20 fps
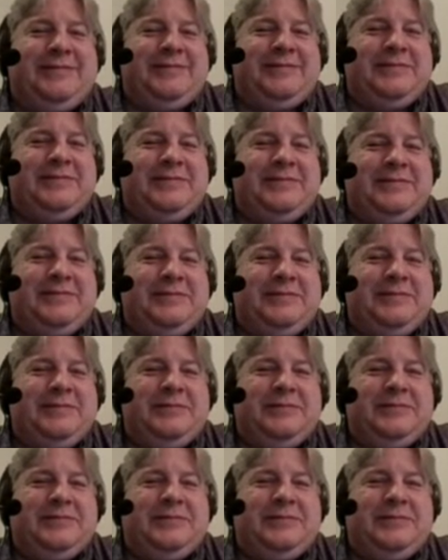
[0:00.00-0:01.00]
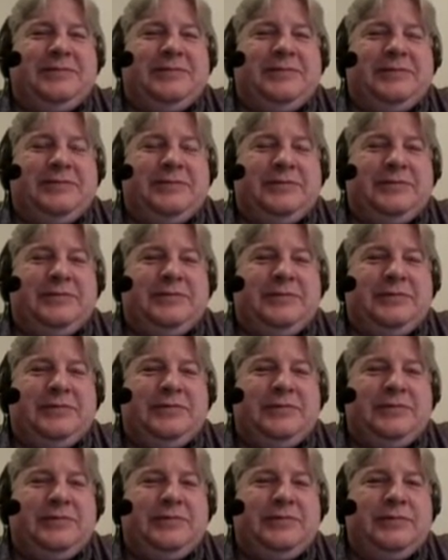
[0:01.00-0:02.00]

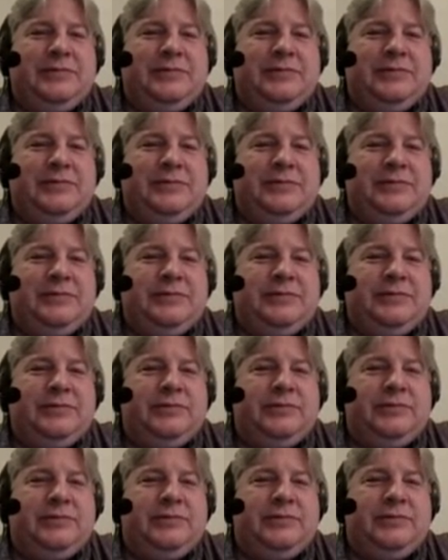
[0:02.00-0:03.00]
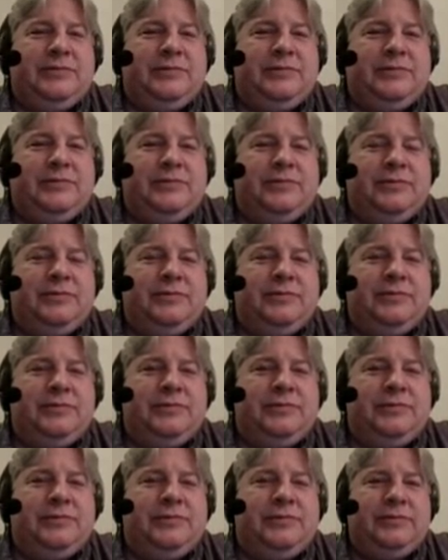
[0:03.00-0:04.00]

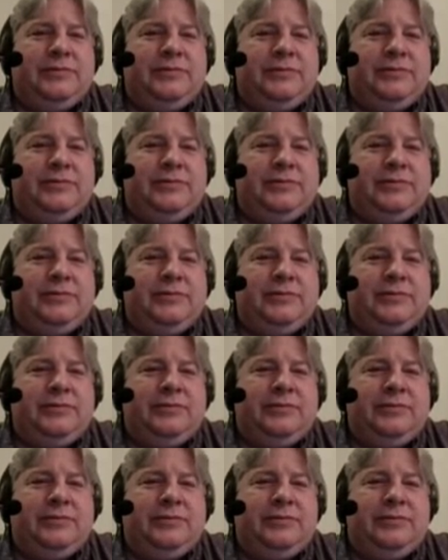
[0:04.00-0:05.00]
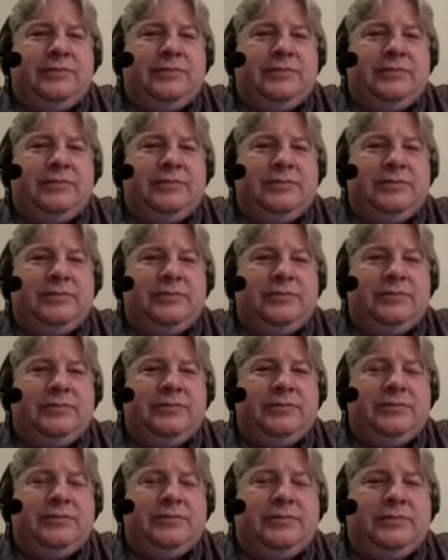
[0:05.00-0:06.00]

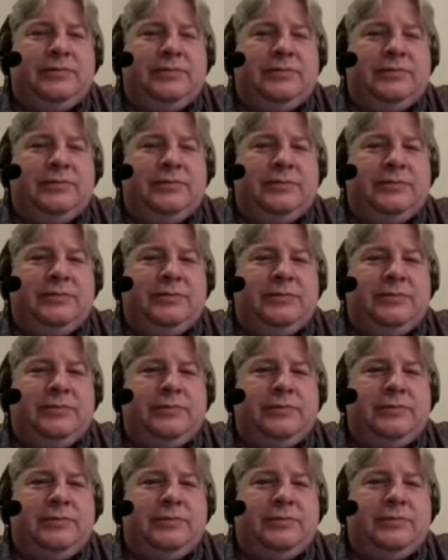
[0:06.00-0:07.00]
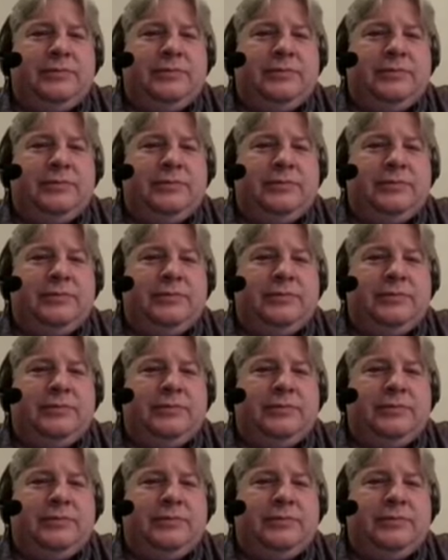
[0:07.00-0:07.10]
[no speech]